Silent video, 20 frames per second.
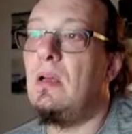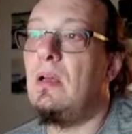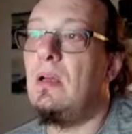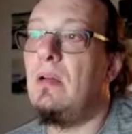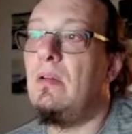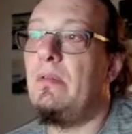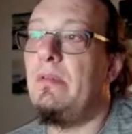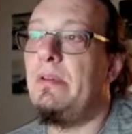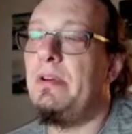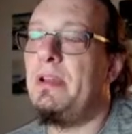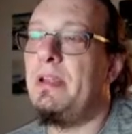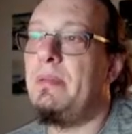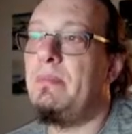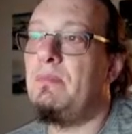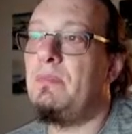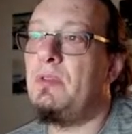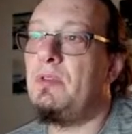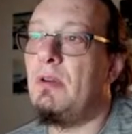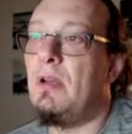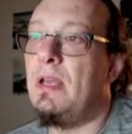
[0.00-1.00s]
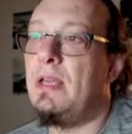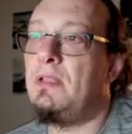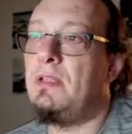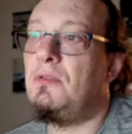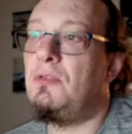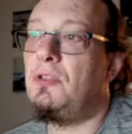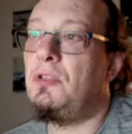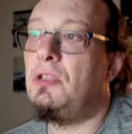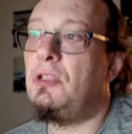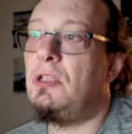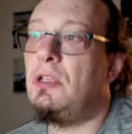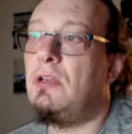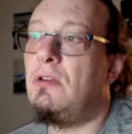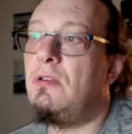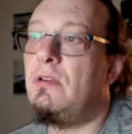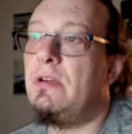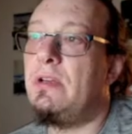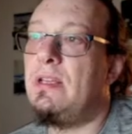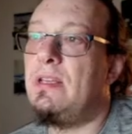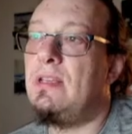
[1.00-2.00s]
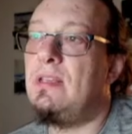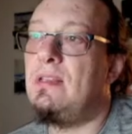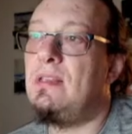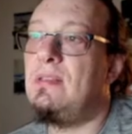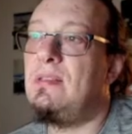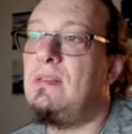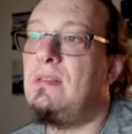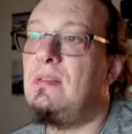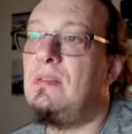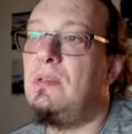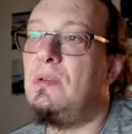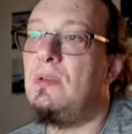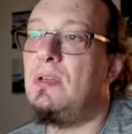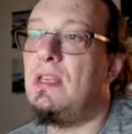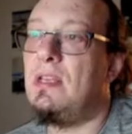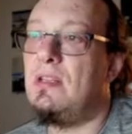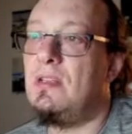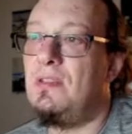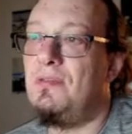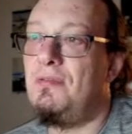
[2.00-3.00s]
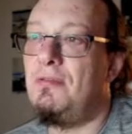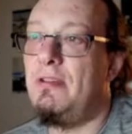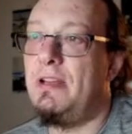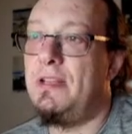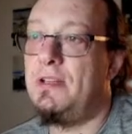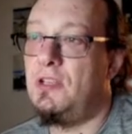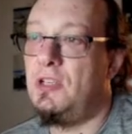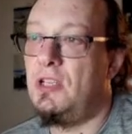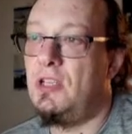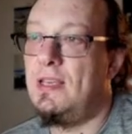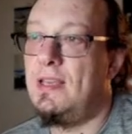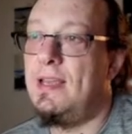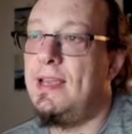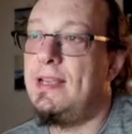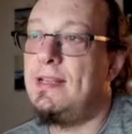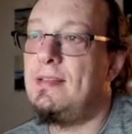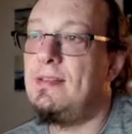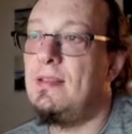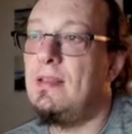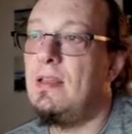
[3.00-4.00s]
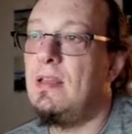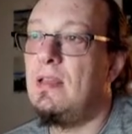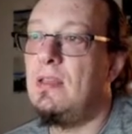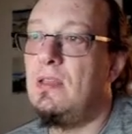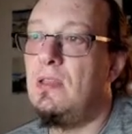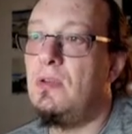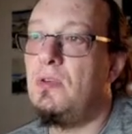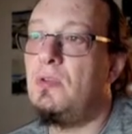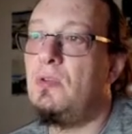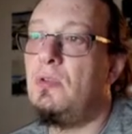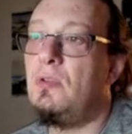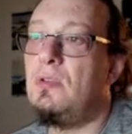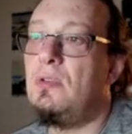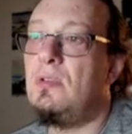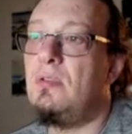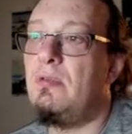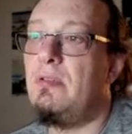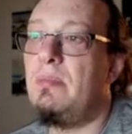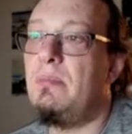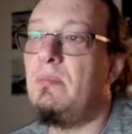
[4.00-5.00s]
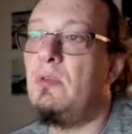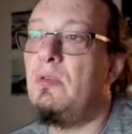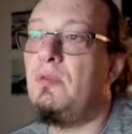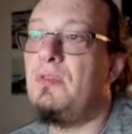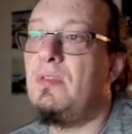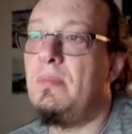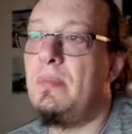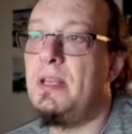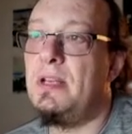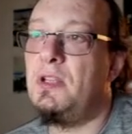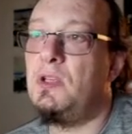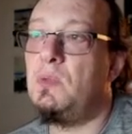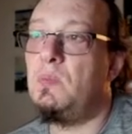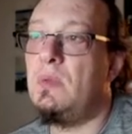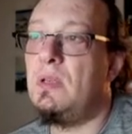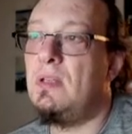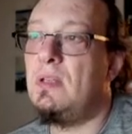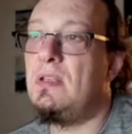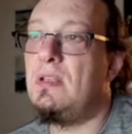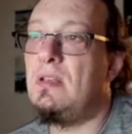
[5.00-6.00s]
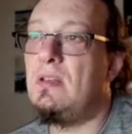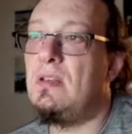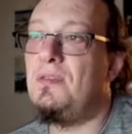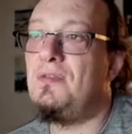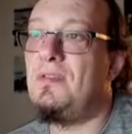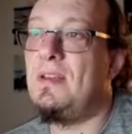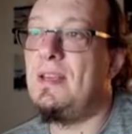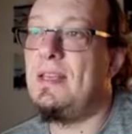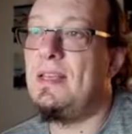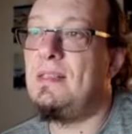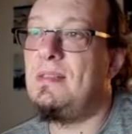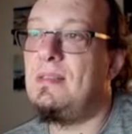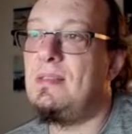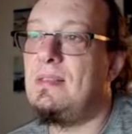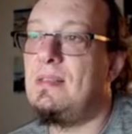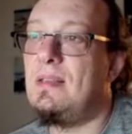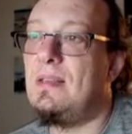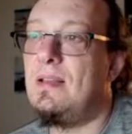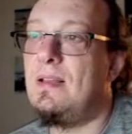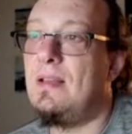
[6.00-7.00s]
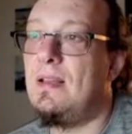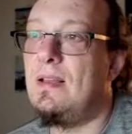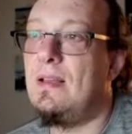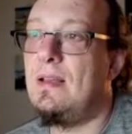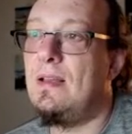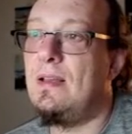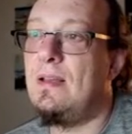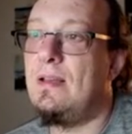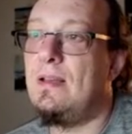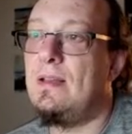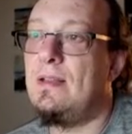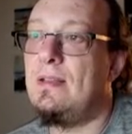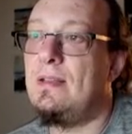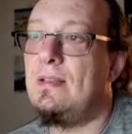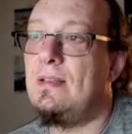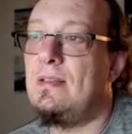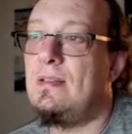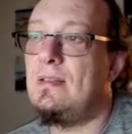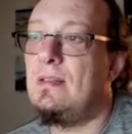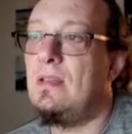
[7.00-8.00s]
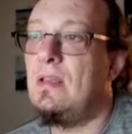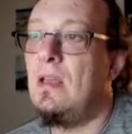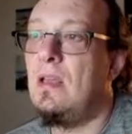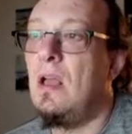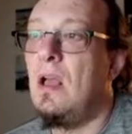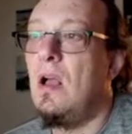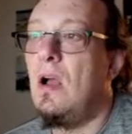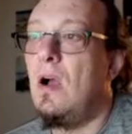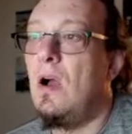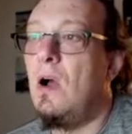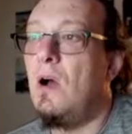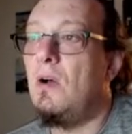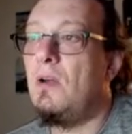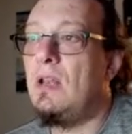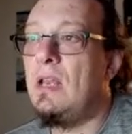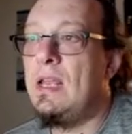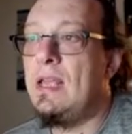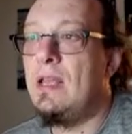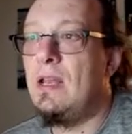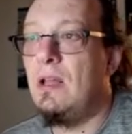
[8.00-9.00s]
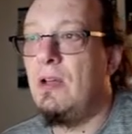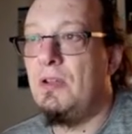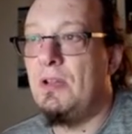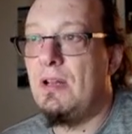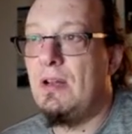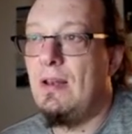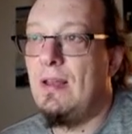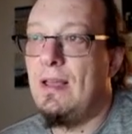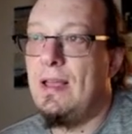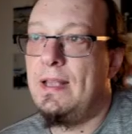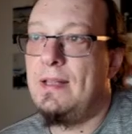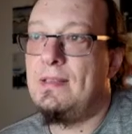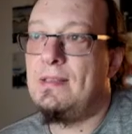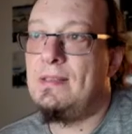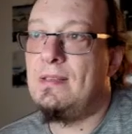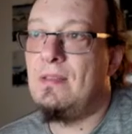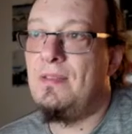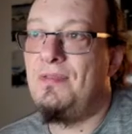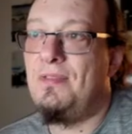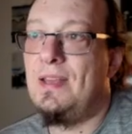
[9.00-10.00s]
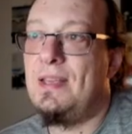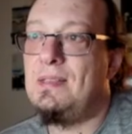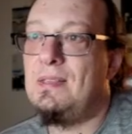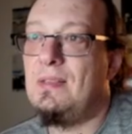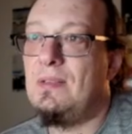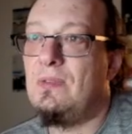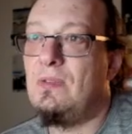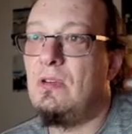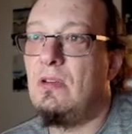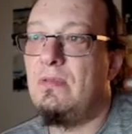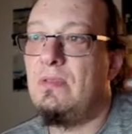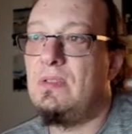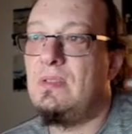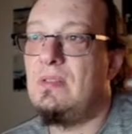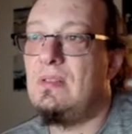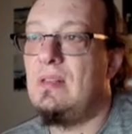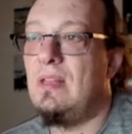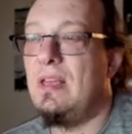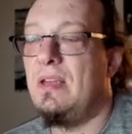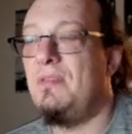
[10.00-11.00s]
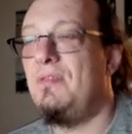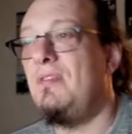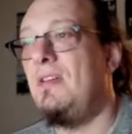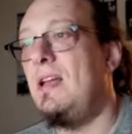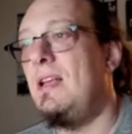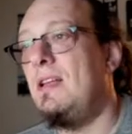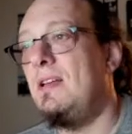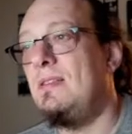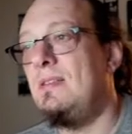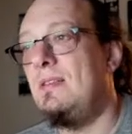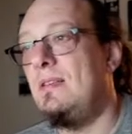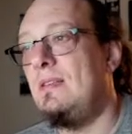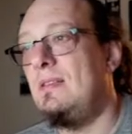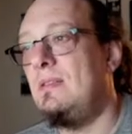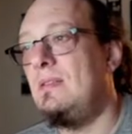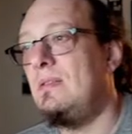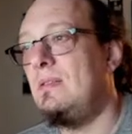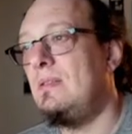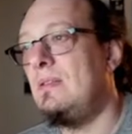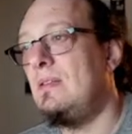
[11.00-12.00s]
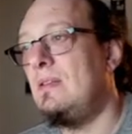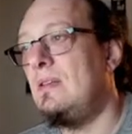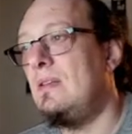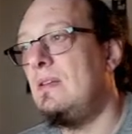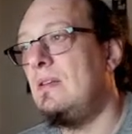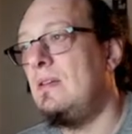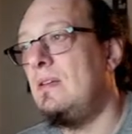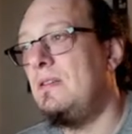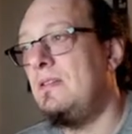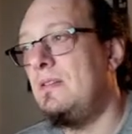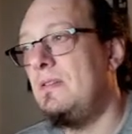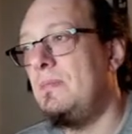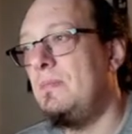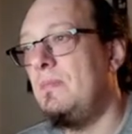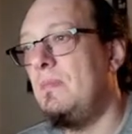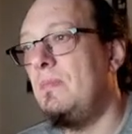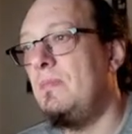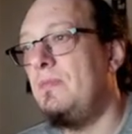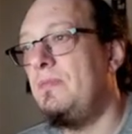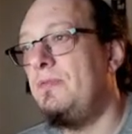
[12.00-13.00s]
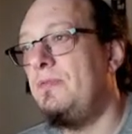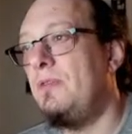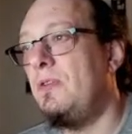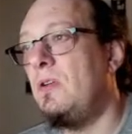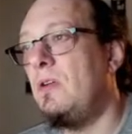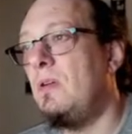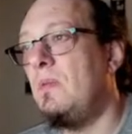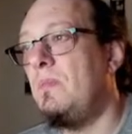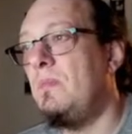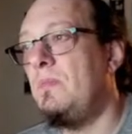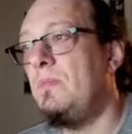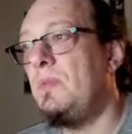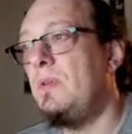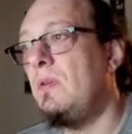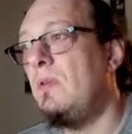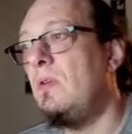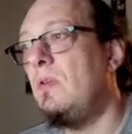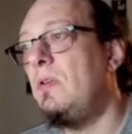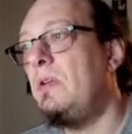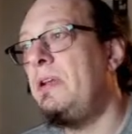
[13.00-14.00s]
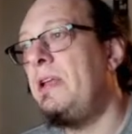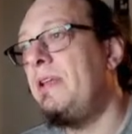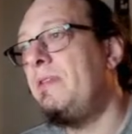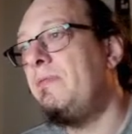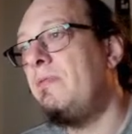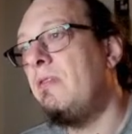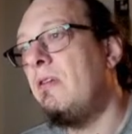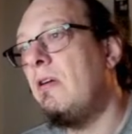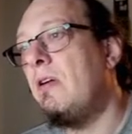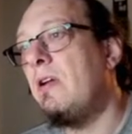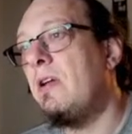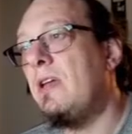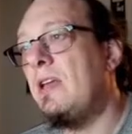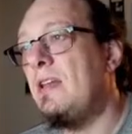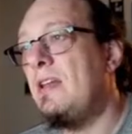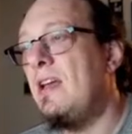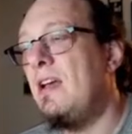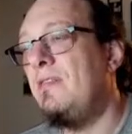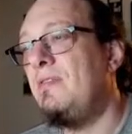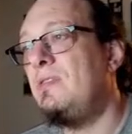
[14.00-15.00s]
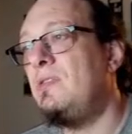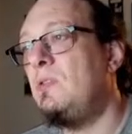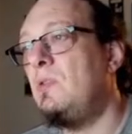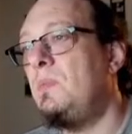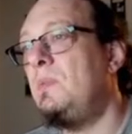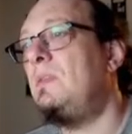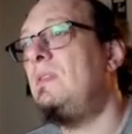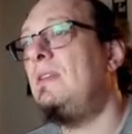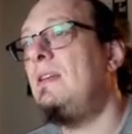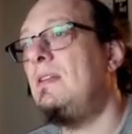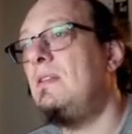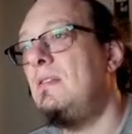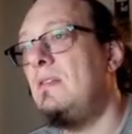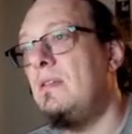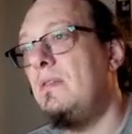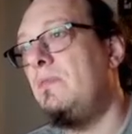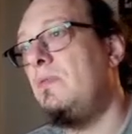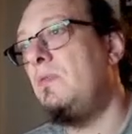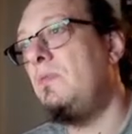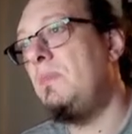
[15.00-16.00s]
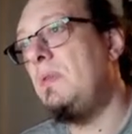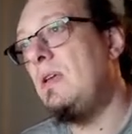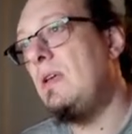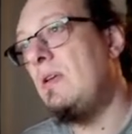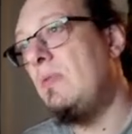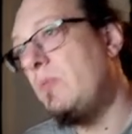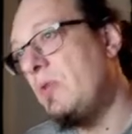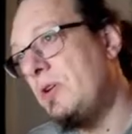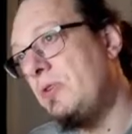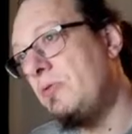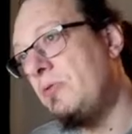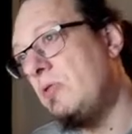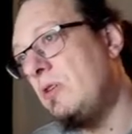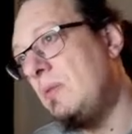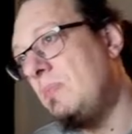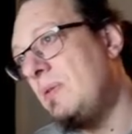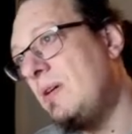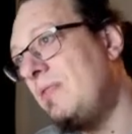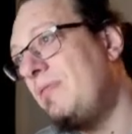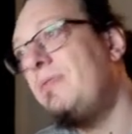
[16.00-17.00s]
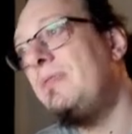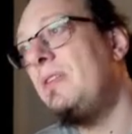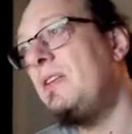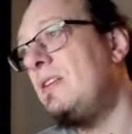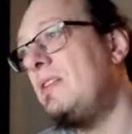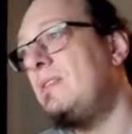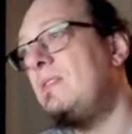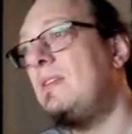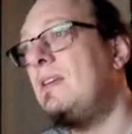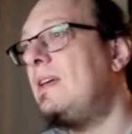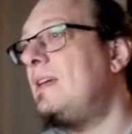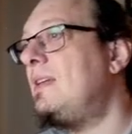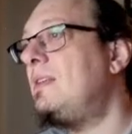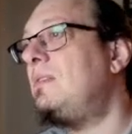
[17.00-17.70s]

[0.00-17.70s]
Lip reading: What I'm trying to show is you can differentiate. You could remove the management interface and only allow the clients facing services like file access from the whole network and have a subset that would be one role above in this case,